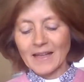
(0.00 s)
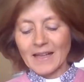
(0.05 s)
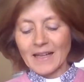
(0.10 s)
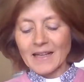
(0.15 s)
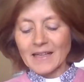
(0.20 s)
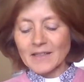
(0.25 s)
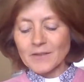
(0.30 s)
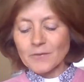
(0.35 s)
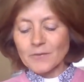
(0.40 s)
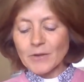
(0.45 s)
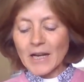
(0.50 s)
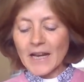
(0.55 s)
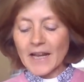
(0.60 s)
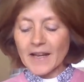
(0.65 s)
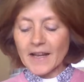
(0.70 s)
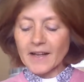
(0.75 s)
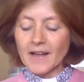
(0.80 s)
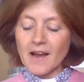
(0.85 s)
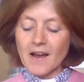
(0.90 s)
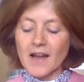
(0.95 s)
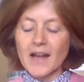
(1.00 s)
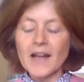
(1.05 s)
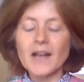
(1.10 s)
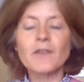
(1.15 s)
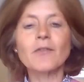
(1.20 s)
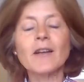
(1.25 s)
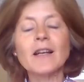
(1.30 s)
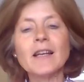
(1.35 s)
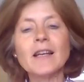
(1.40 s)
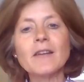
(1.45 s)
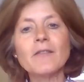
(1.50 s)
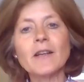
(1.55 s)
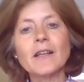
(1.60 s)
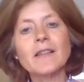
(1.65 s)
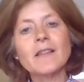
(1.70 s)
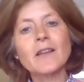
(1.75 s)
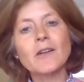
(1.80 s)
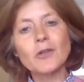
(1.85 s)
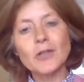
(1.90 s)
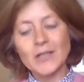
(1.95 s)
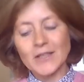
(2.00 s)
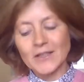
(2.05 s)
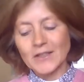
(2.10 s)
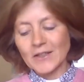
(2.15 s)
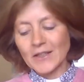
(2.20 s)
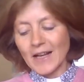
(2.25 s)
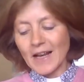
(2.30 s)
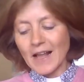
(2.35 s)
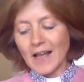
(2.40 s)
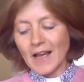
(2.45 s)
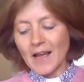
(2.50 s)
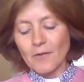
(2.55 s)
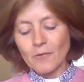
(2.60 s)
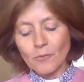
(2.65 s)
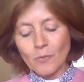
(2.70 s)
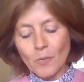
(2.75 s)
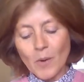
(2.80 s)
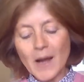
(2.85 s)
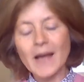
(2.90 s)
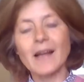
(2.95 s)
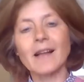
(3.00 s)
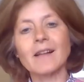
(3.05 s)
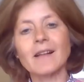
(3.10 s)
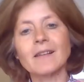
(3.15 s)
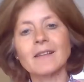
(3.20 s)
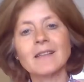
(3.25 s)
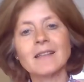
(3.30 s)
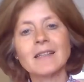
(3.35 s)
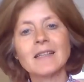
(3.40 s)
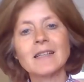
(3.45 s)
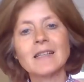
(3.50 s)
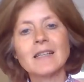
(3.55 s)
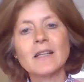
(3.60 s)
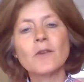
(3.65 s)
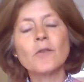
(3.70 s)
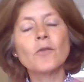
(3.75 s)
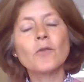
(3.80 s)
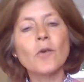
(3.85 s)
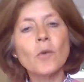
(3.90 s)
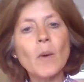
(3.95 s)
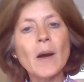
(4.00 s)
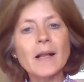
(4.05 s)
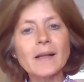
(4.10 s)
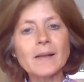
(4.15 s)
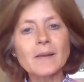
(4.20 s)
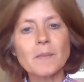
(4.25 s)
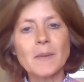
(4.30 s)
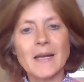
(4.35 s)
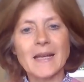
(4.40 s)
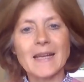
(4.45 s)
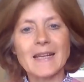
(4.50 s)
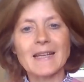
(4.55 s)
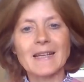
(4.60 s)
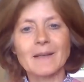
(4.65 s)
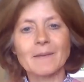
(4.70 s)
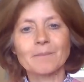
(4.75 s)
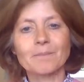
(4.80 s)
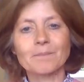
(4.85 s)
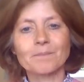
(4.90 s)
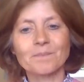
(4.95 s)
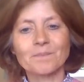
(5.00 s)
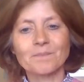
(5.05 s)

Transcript: and is really a guide for living the Christian life well, for well-being.